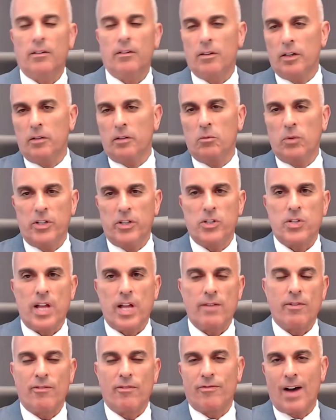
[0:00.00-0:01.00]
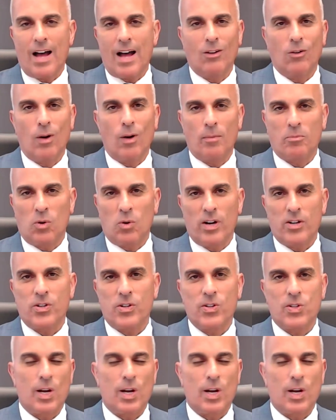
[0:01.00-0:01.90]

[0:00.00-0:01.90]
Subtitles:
And we just have a follow-up question.